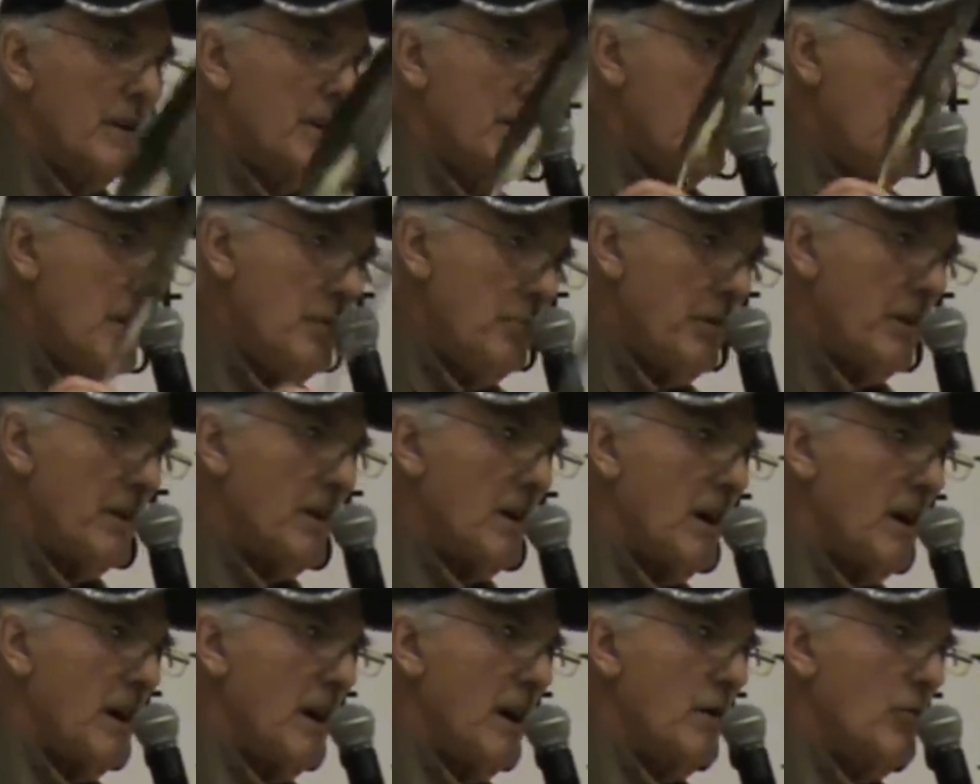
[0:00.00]
Keep
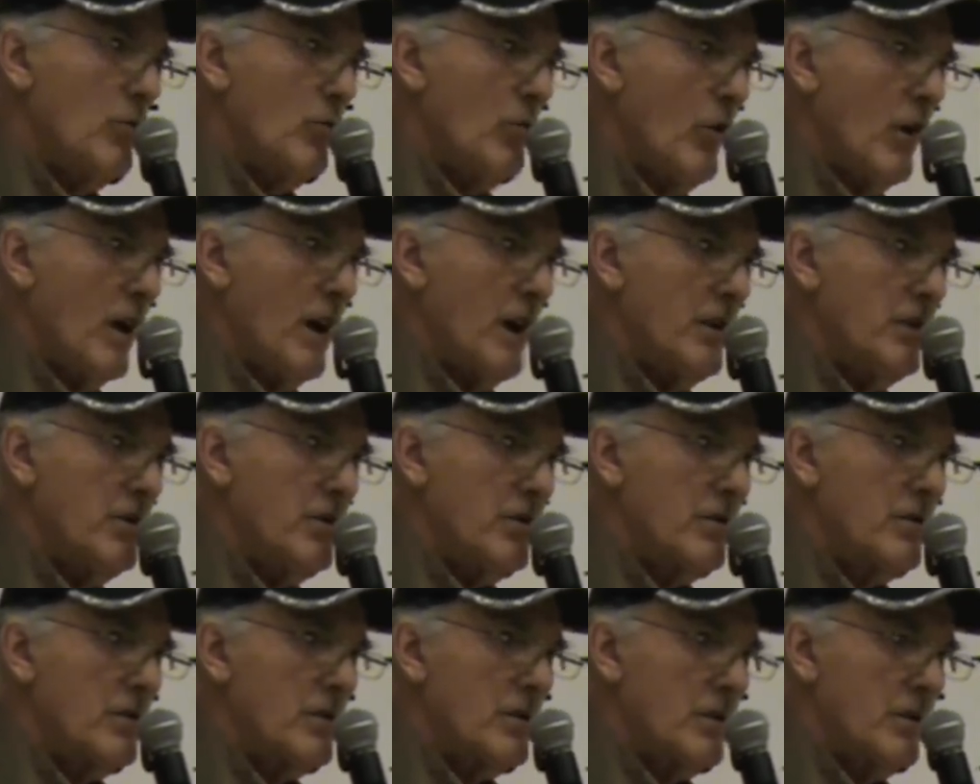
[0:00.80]
an eye,
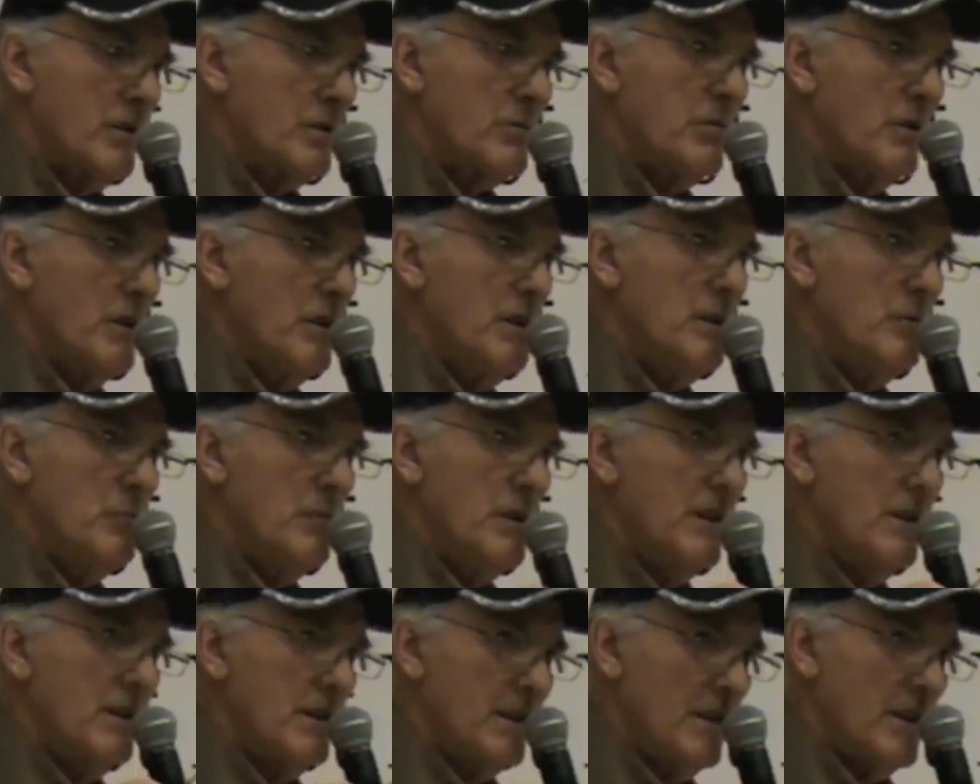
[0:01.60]
watch, because believe
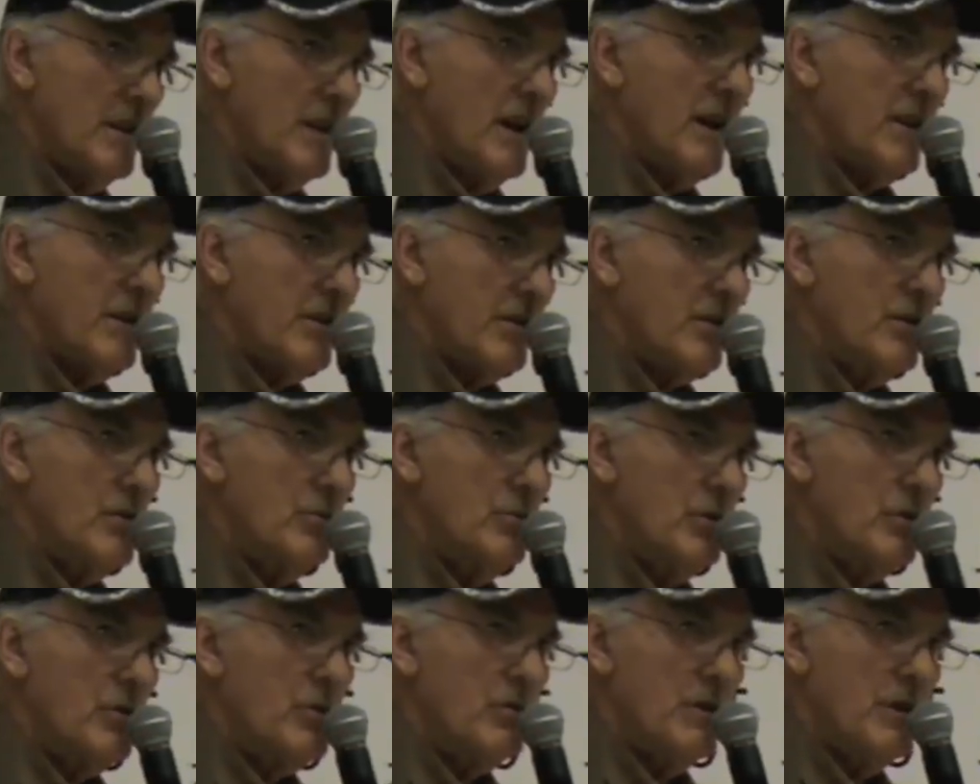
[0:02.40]
me, in the next
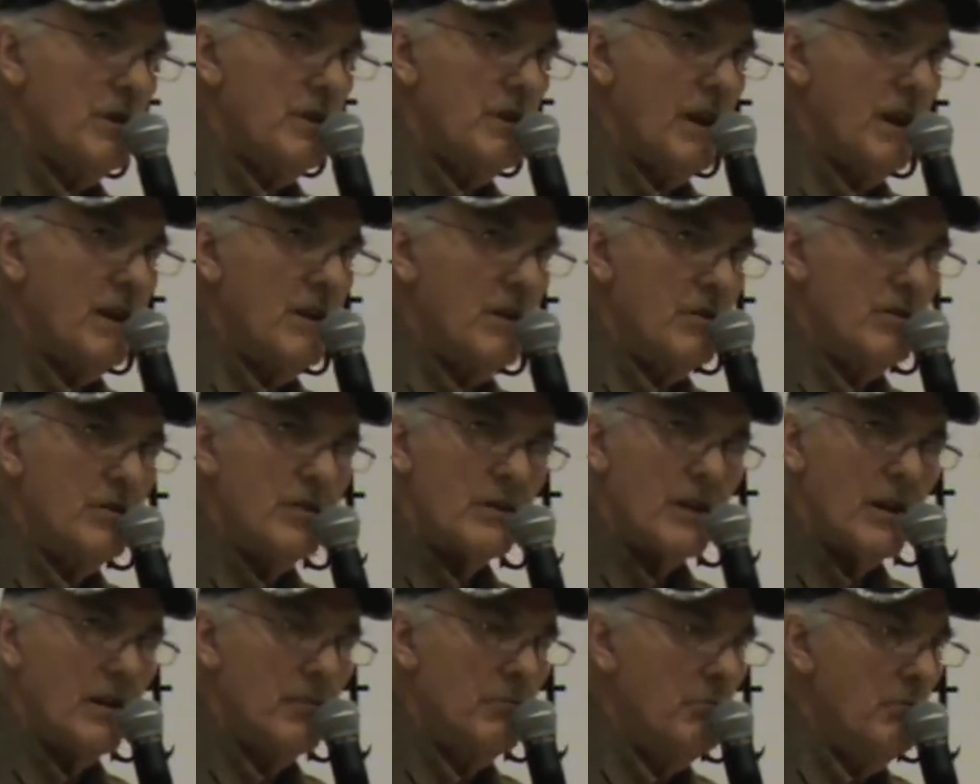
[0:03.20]
2 or 3 days
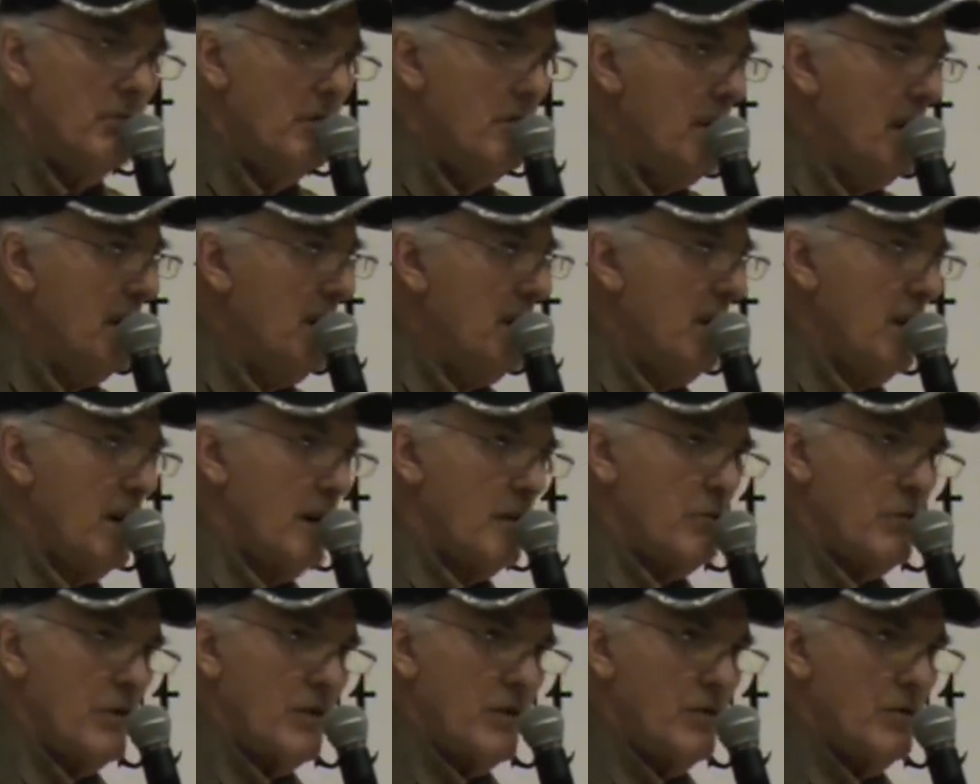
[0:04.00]
you'll have many
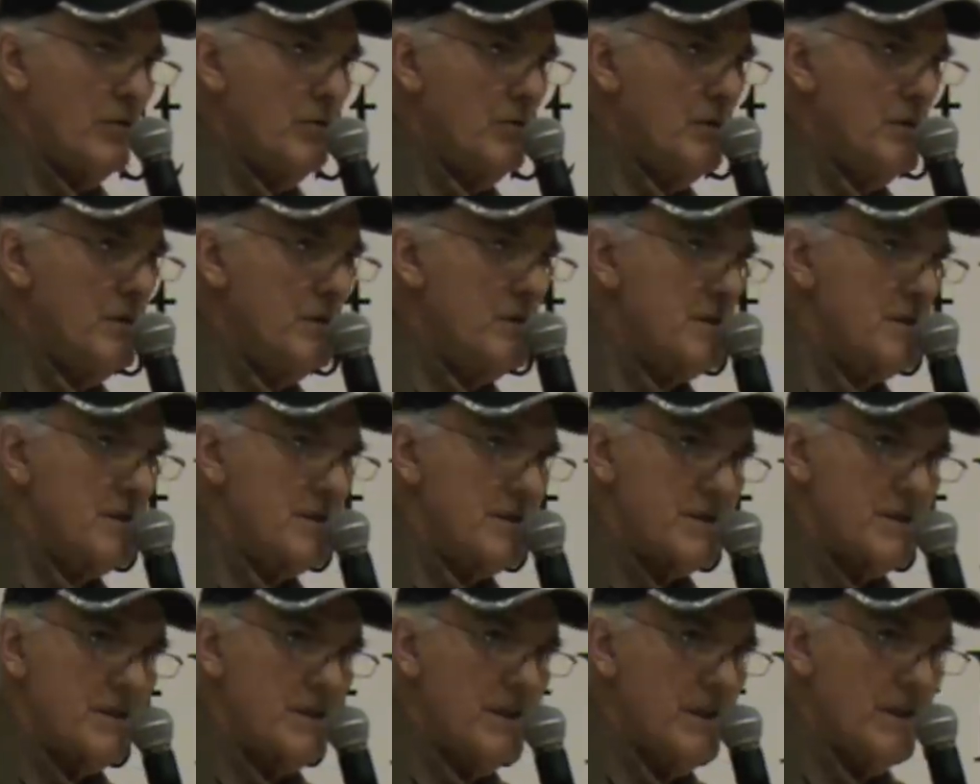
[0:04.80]
opportunities
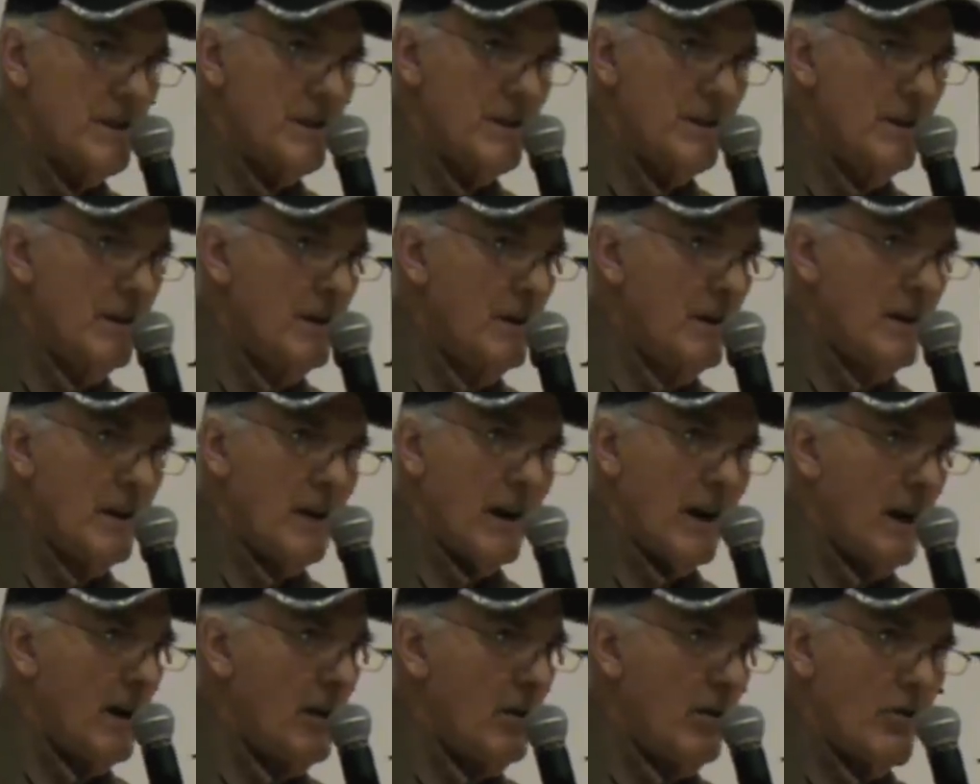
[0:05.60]
to see
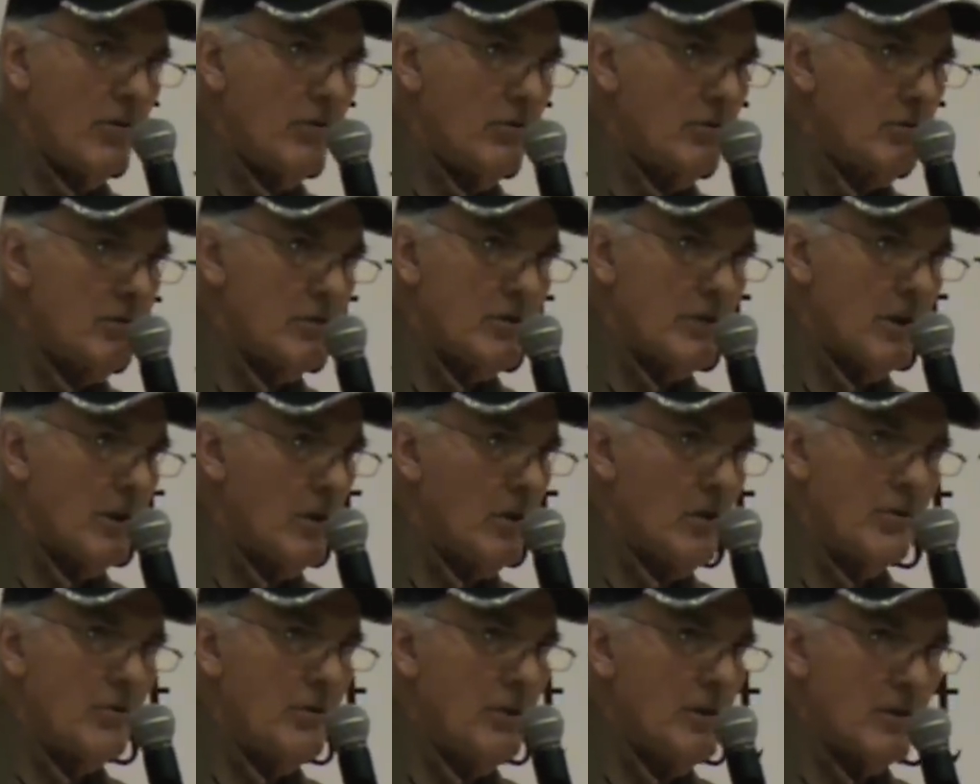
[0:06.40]
how
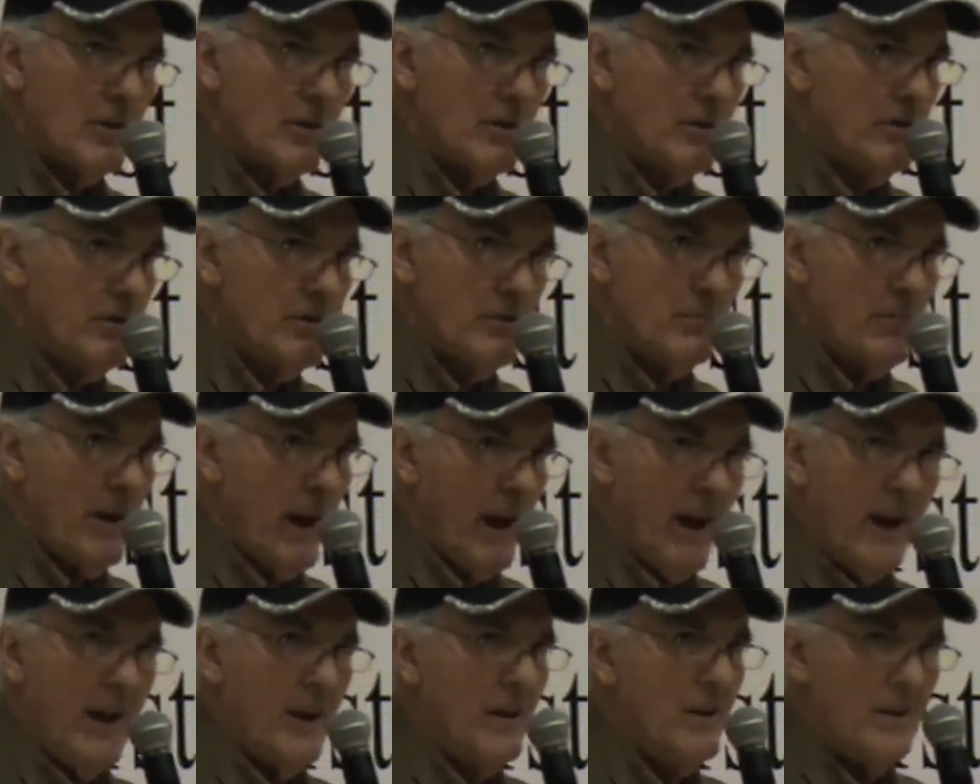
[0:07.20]
colonialism
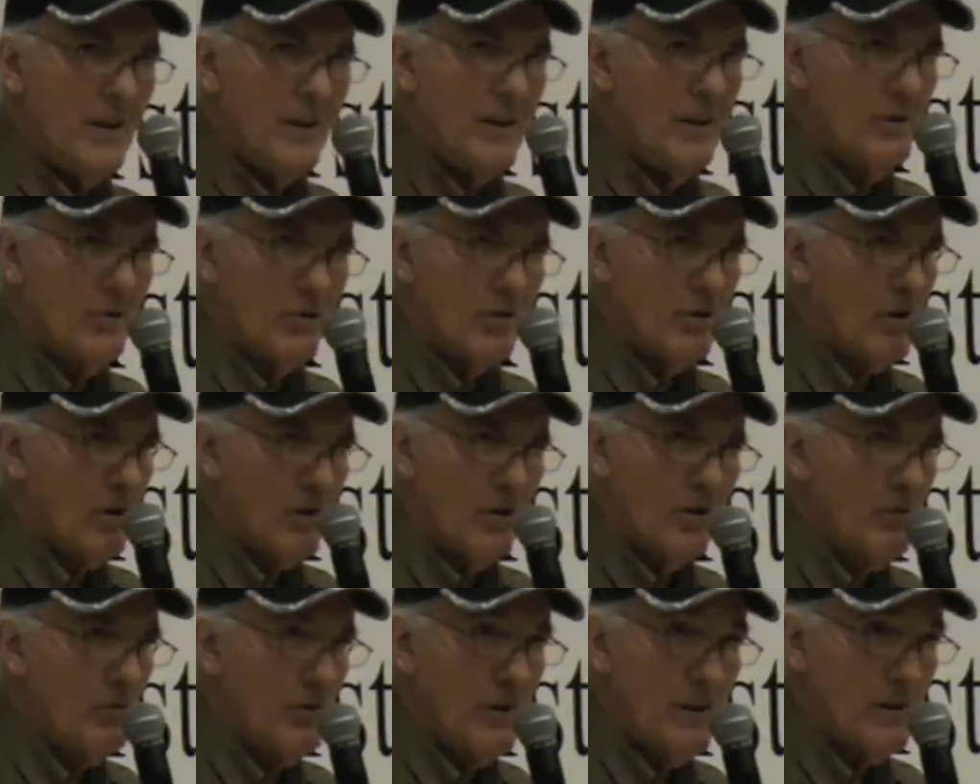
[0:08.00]
and
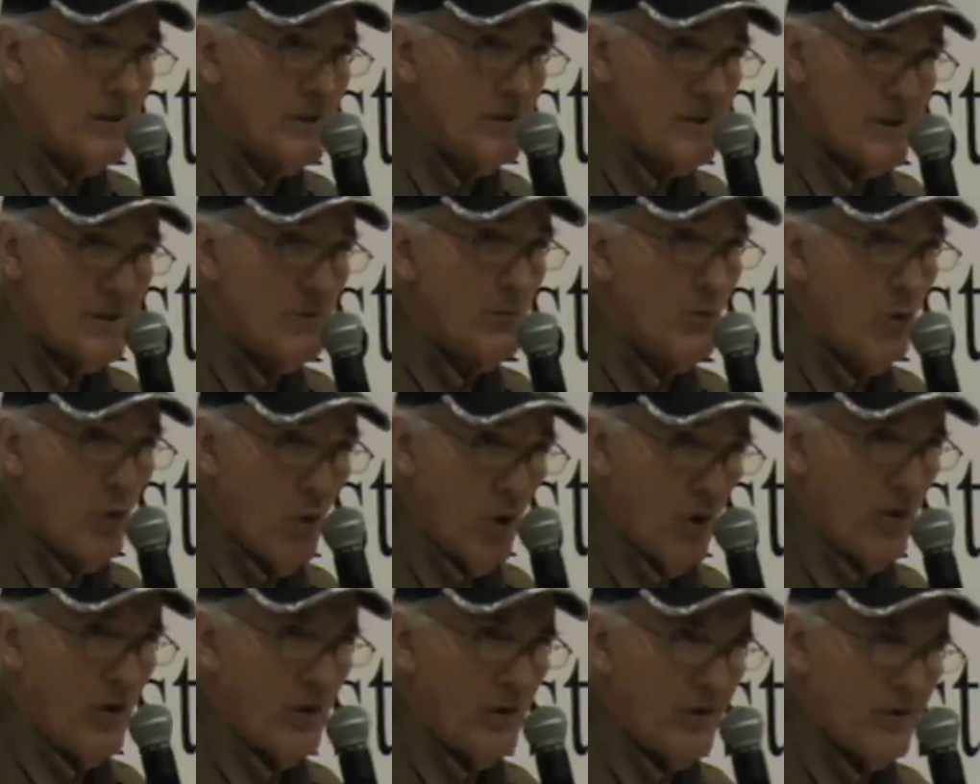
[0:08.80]
neocolonialism
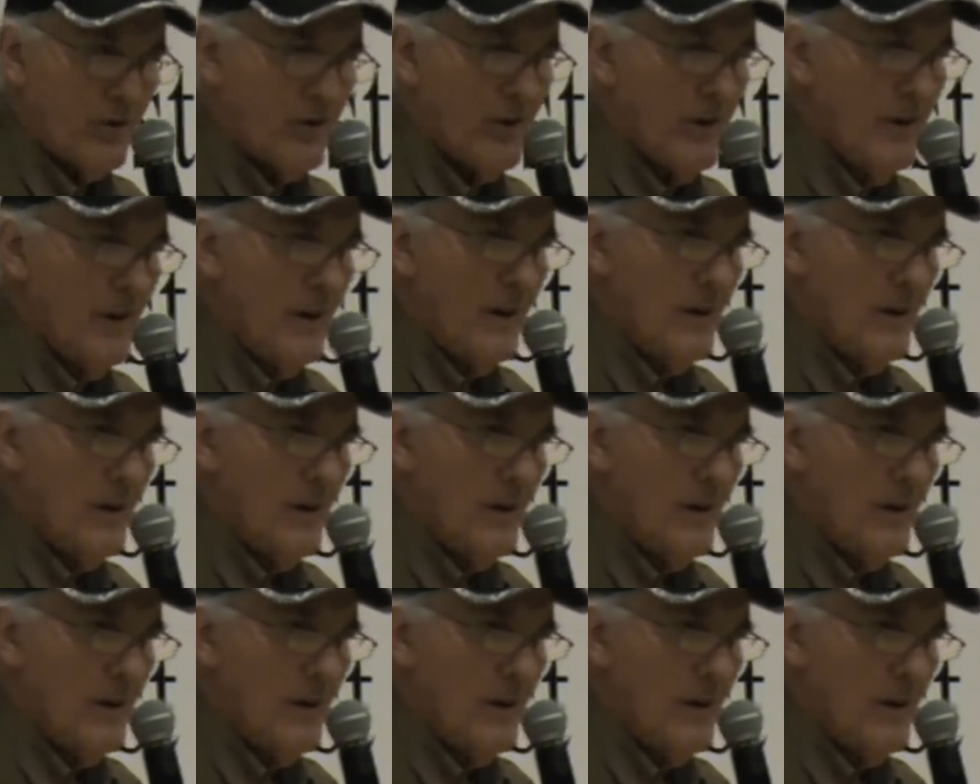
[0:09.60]
works,